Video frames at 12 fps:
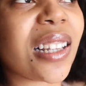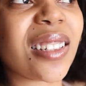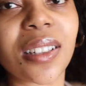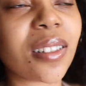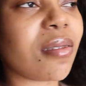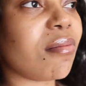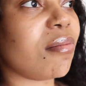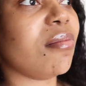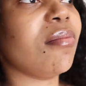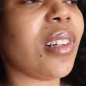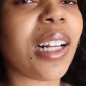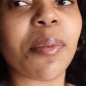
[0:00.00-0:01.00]
I just didn't
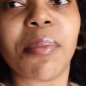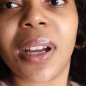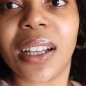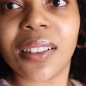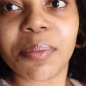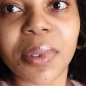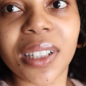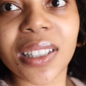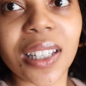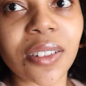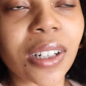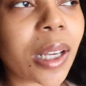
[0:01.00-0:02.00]
clip mine
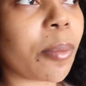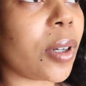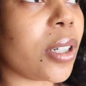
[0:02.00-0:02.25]
because I don't like